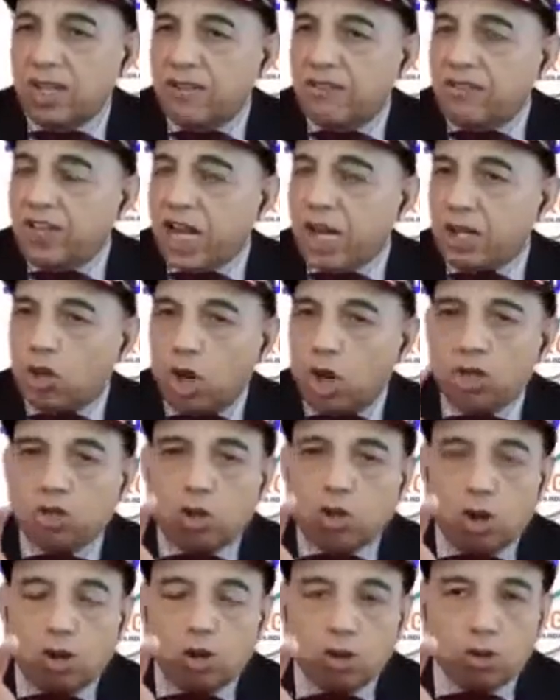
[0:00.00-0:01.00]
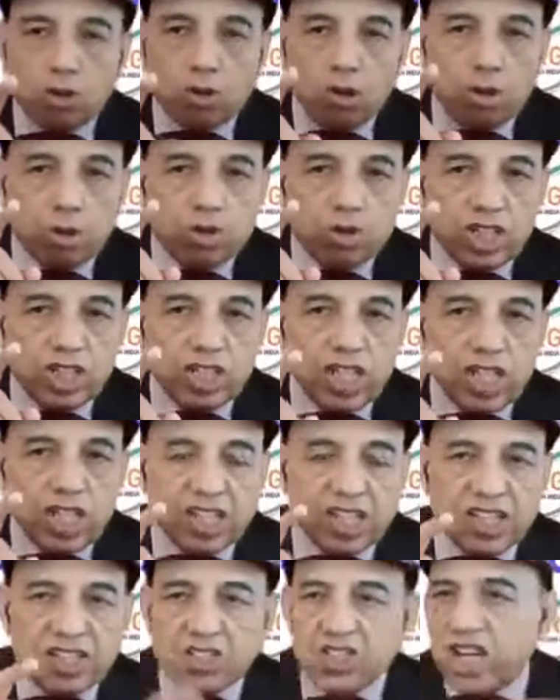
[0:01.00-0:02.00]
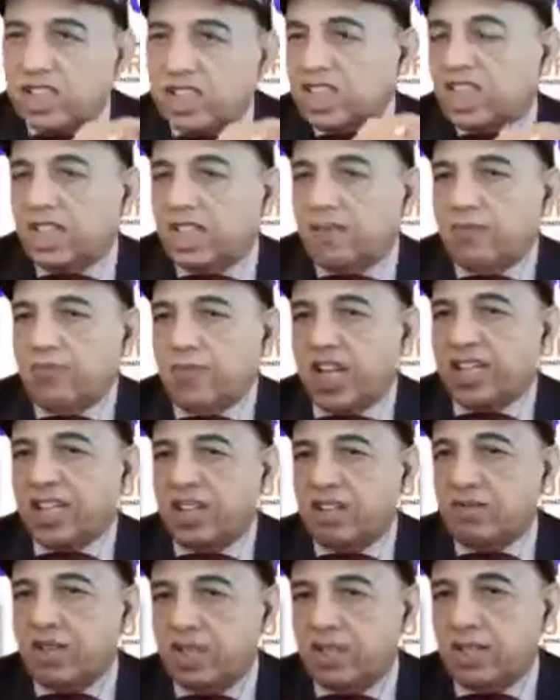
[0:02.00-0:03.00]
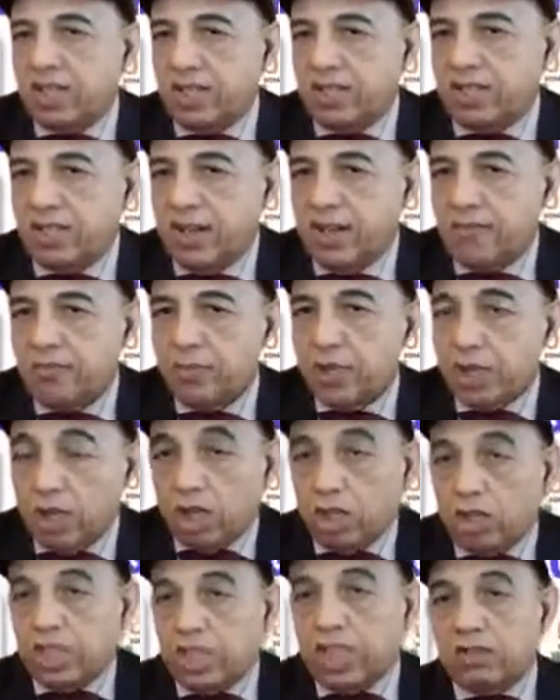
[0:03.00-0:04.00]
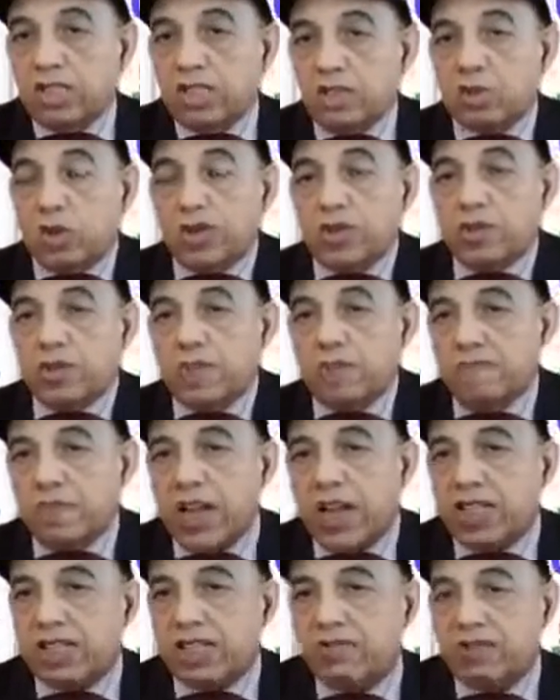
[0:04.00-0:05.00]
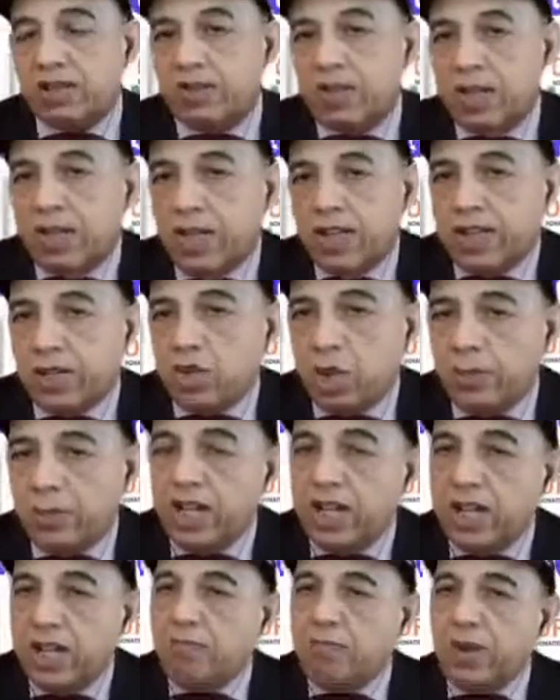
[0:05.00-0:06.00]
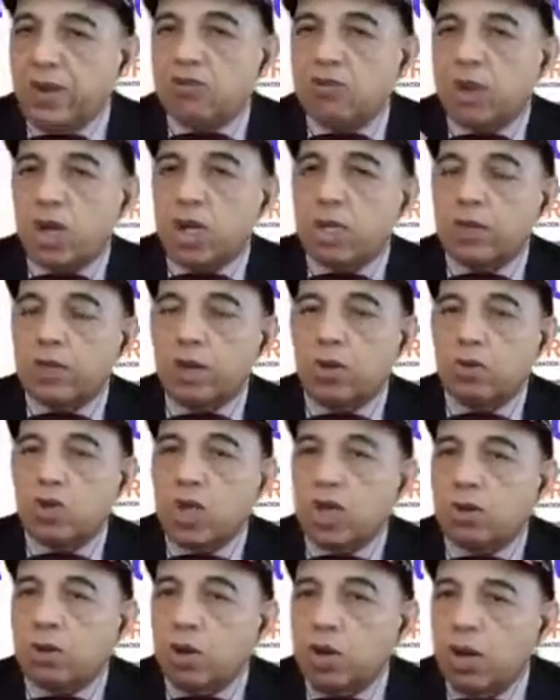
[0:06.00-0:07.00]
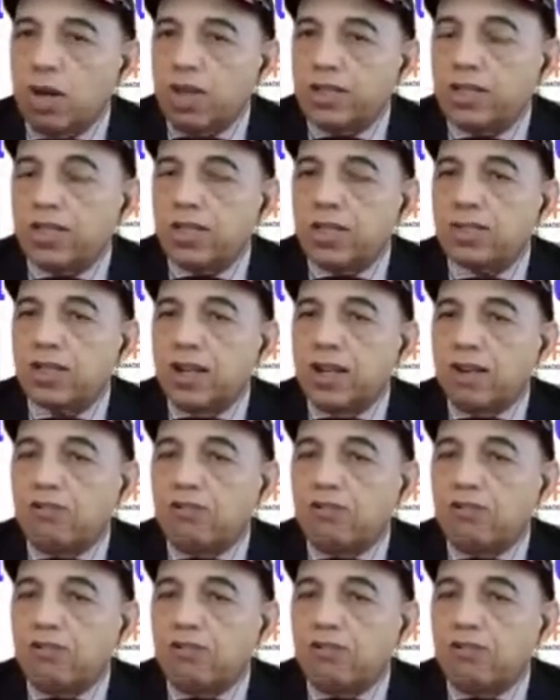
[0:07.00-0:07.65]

We are not closing the construction activities because it is going to impact our economy. But what about the colleges?